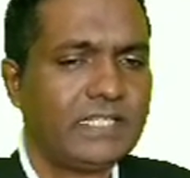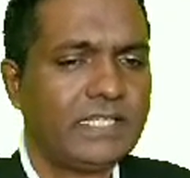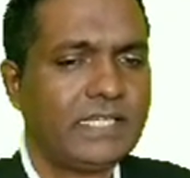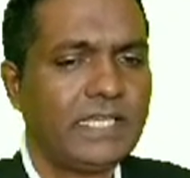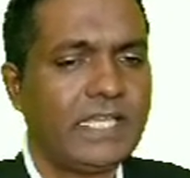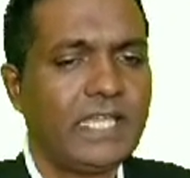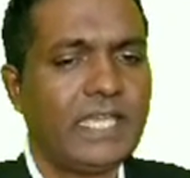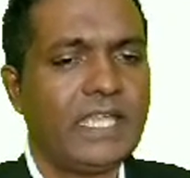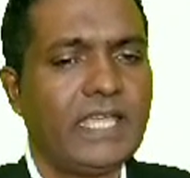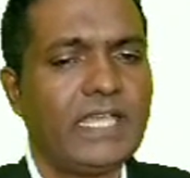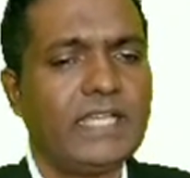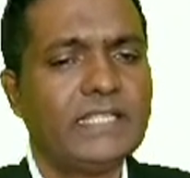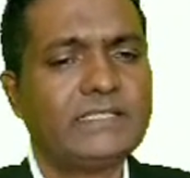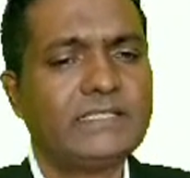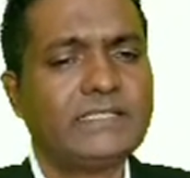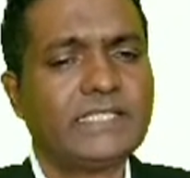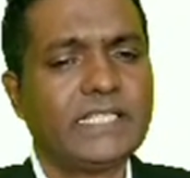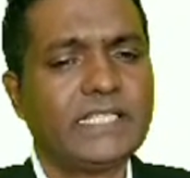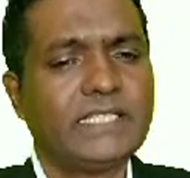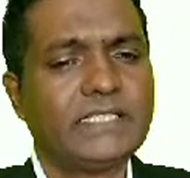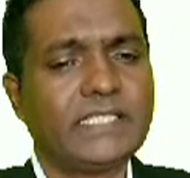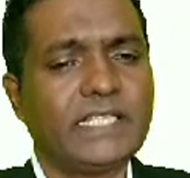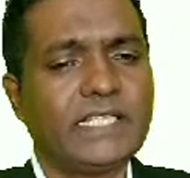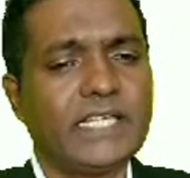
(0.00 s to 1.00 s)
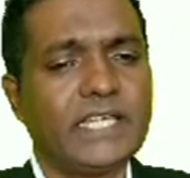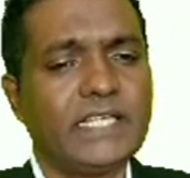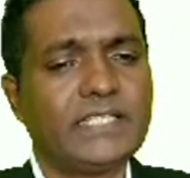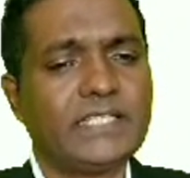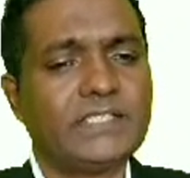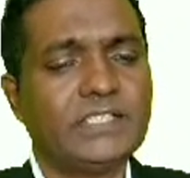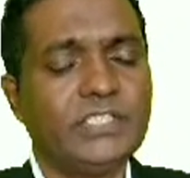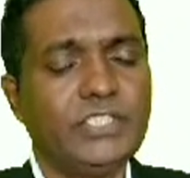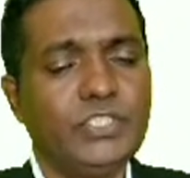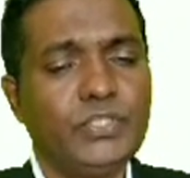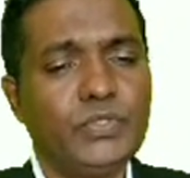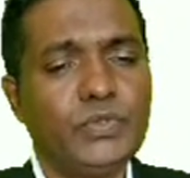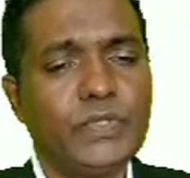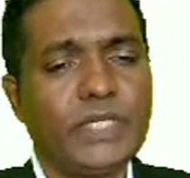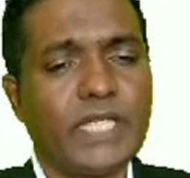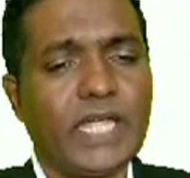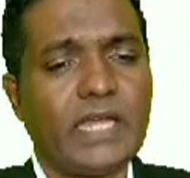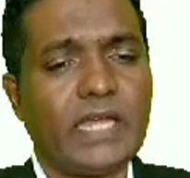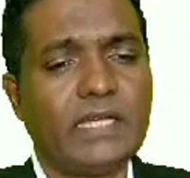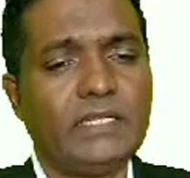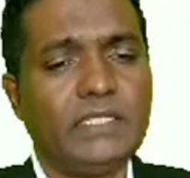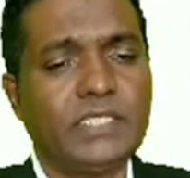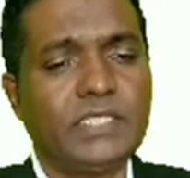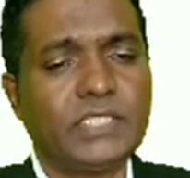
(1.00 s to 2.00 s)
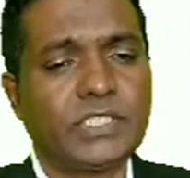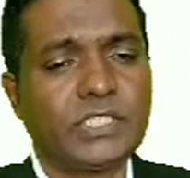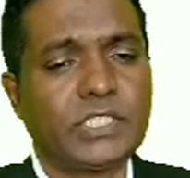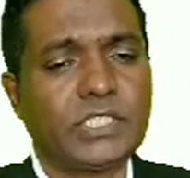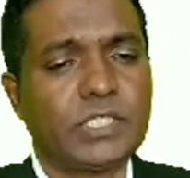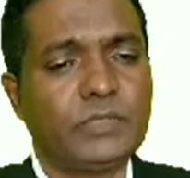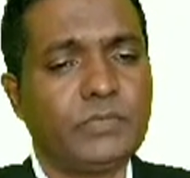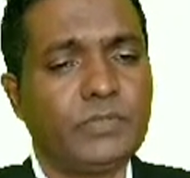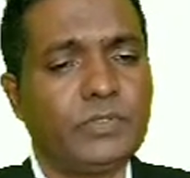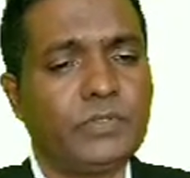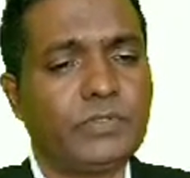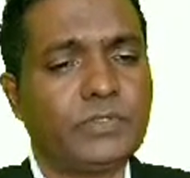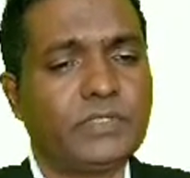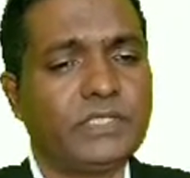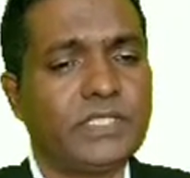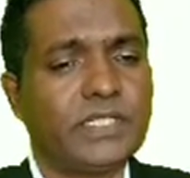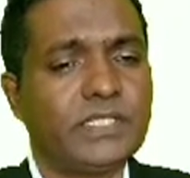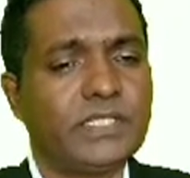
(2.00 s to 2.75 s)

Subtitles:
In such case, you can distribute this